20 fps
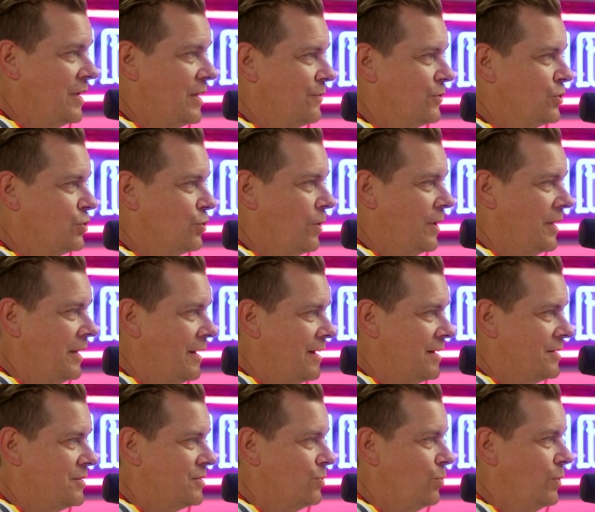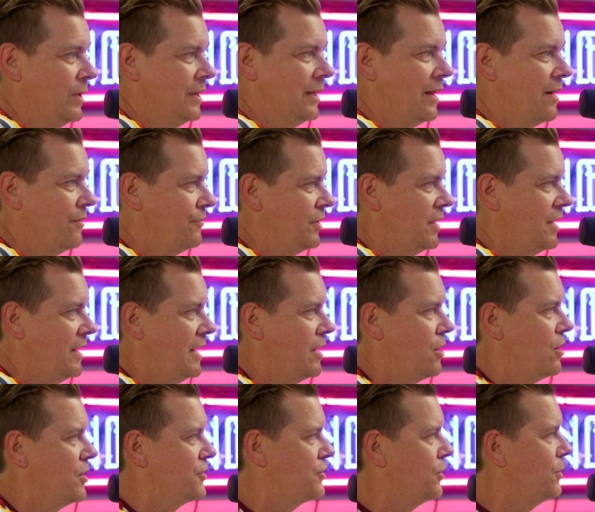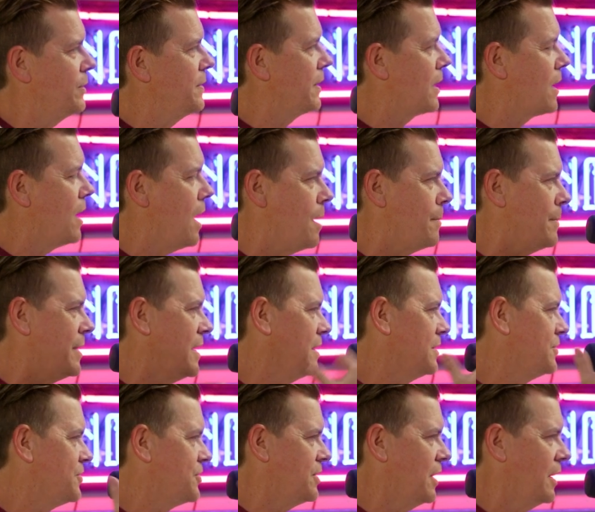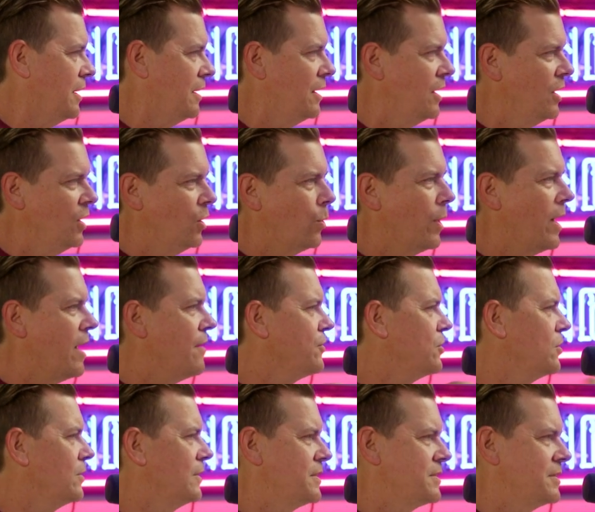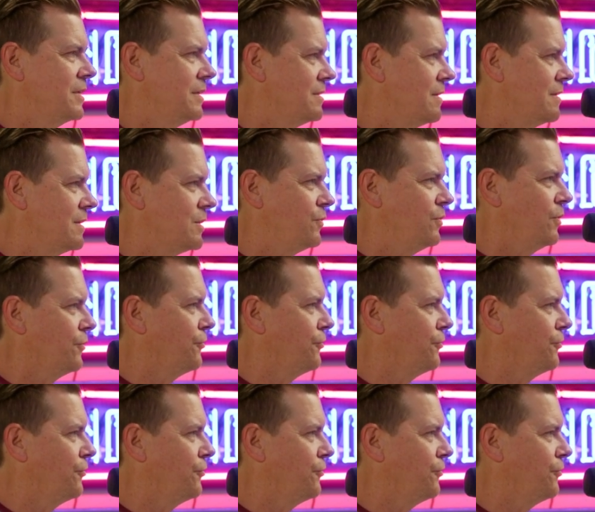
Thank you for joining us. We love you. And also in the comments and wherever you're listening to this,